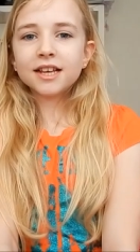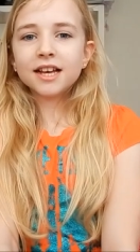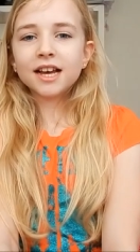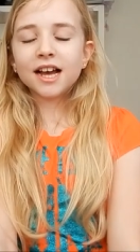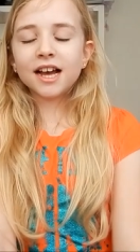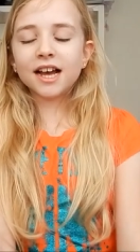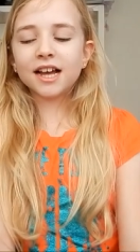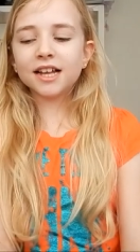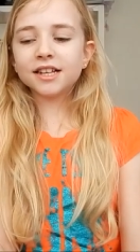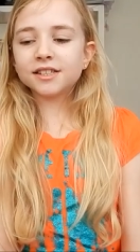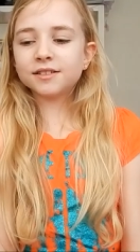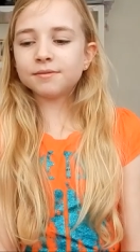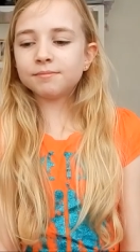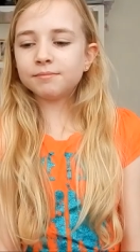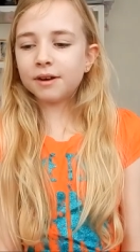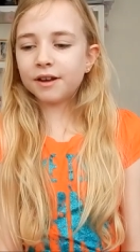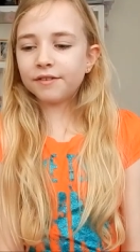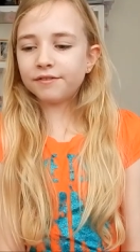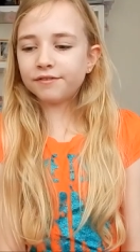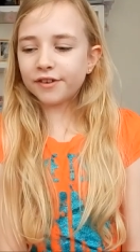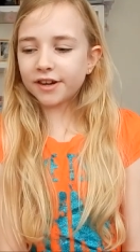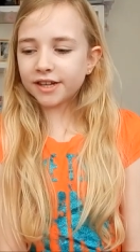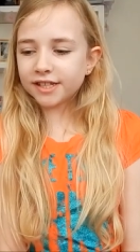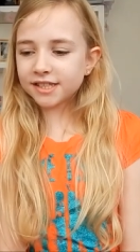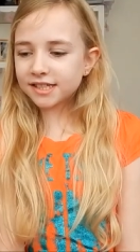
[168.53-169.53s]
And my
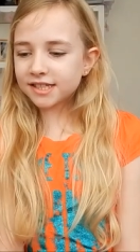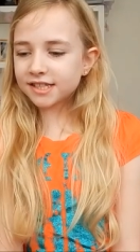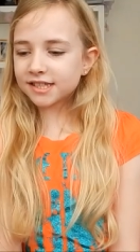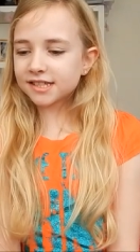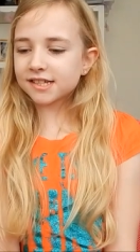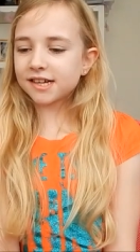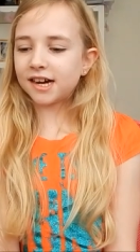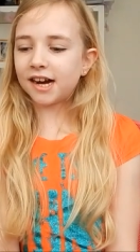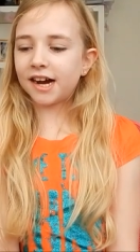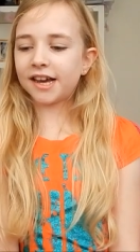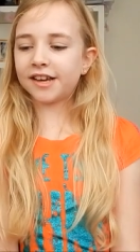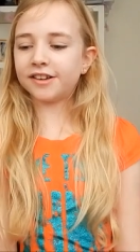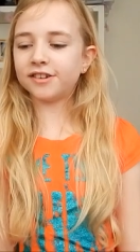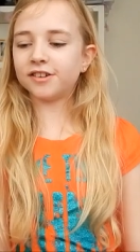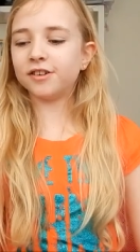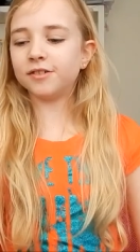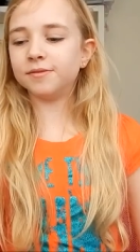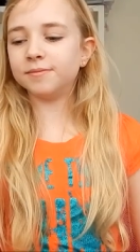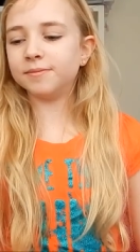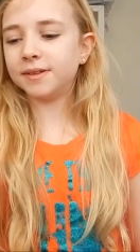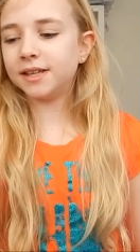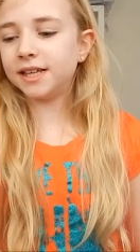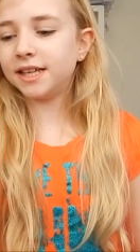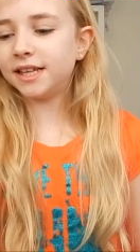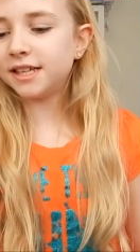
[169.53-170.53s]
friend Sky got
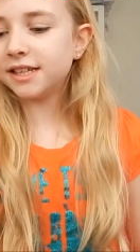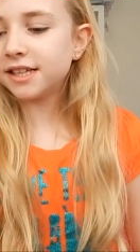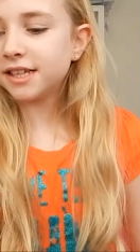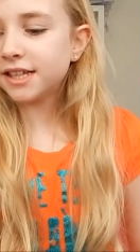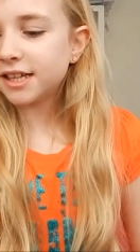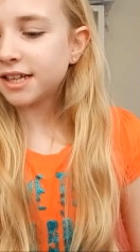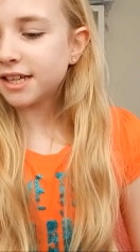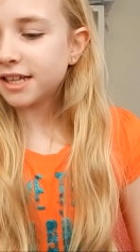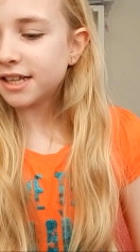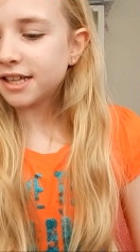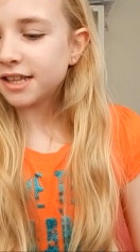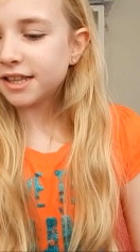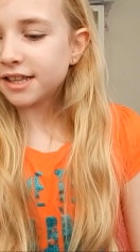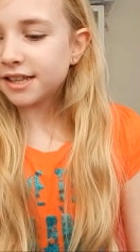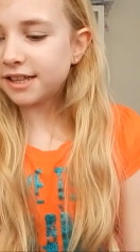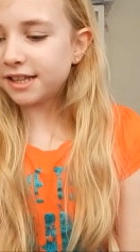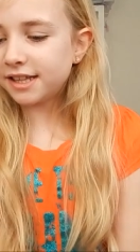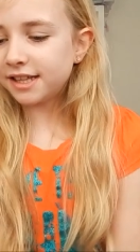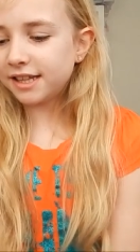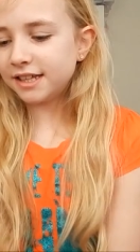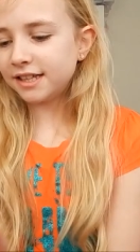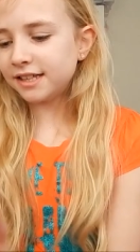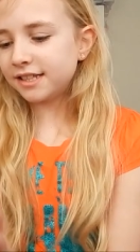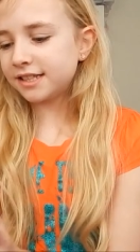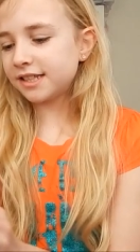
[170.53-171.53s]
me
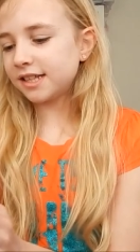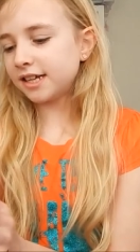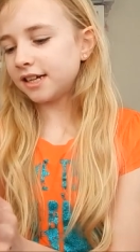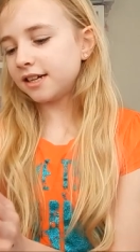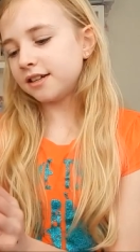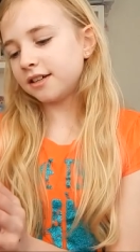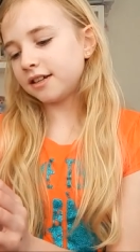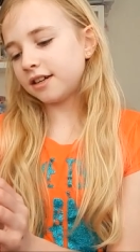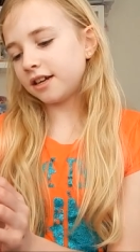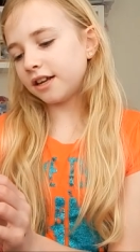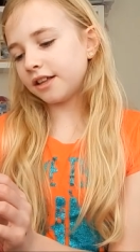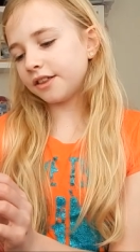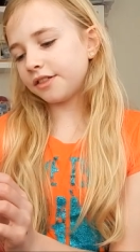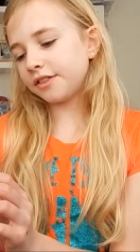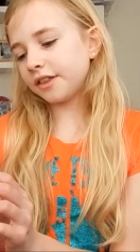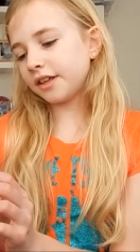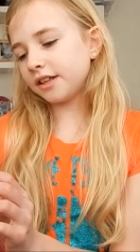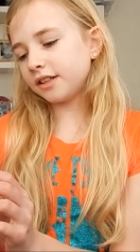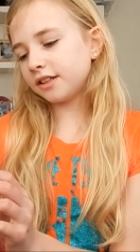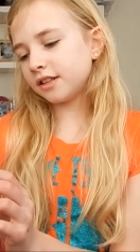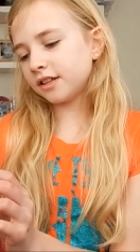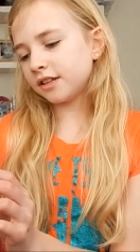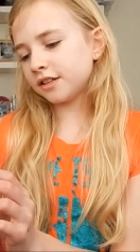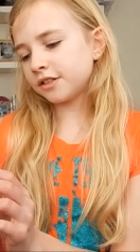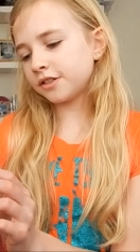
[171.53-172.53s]
these, I
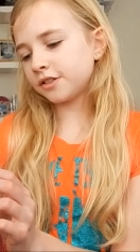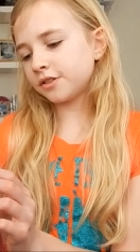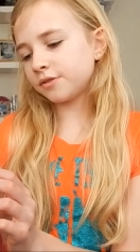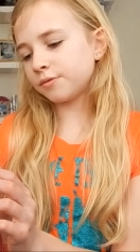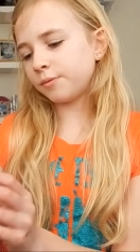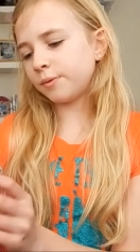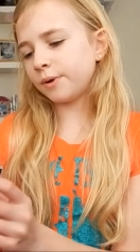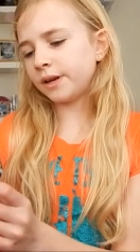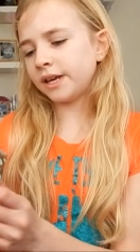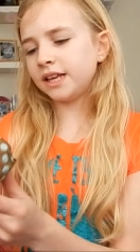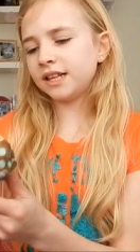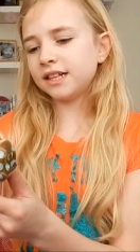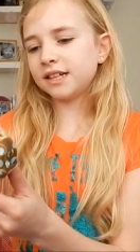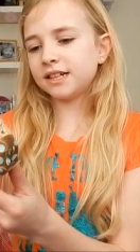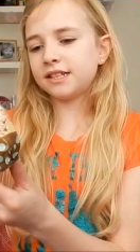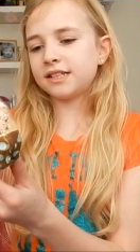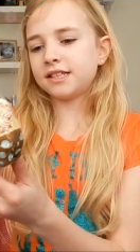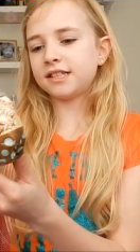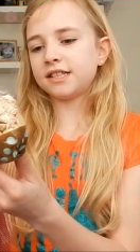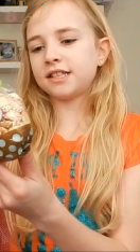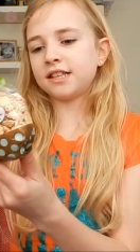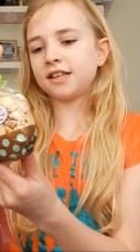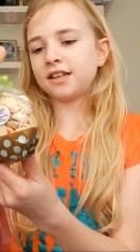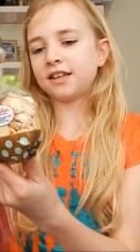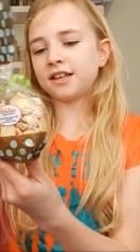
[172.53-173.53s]
think they're
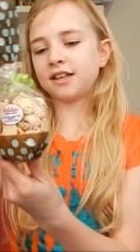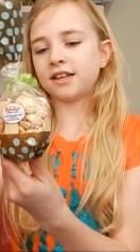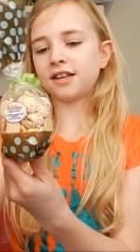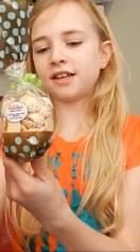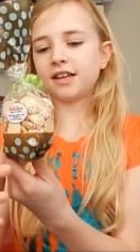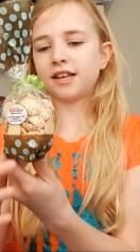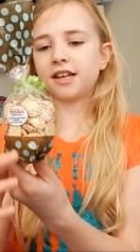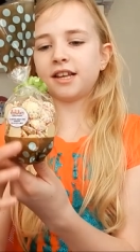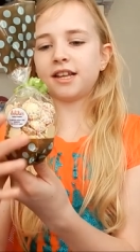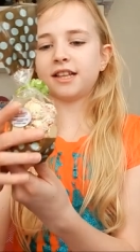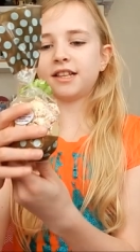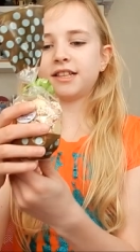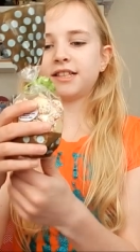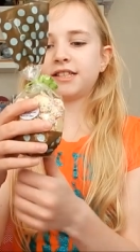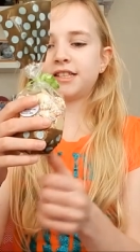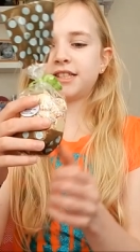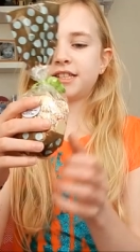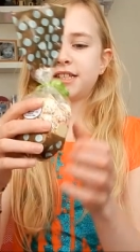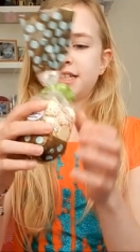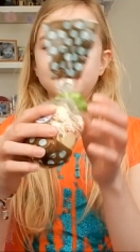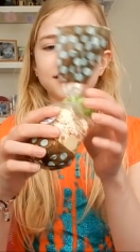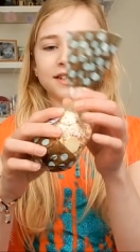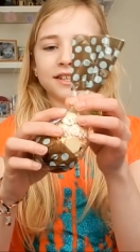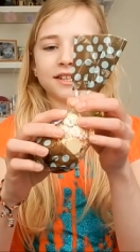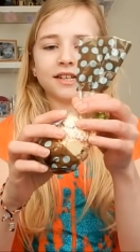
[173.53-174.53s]
sweets and
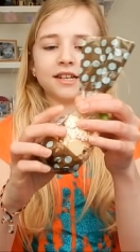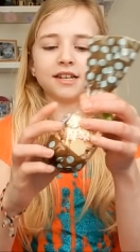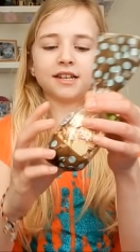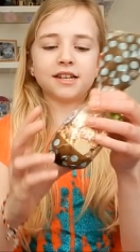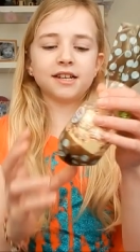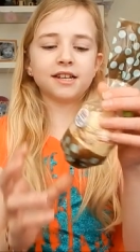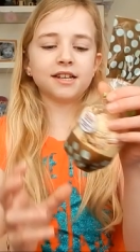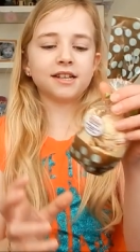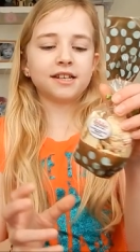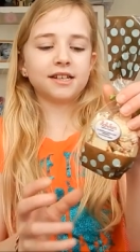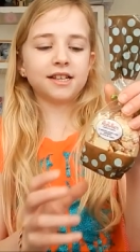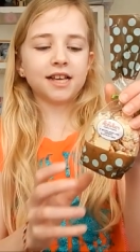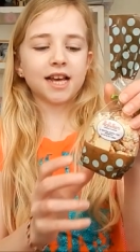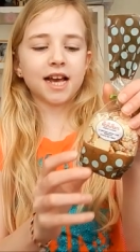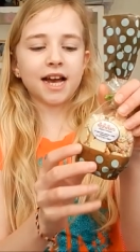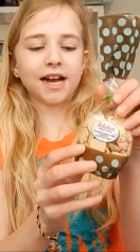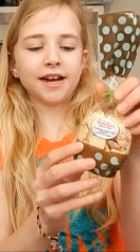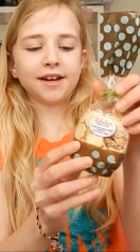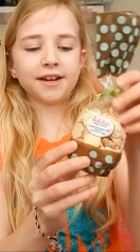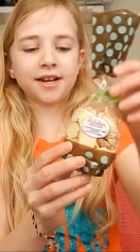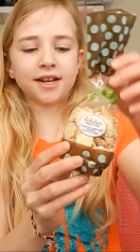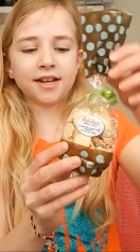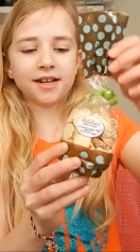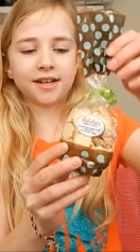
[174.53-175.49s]
yeah,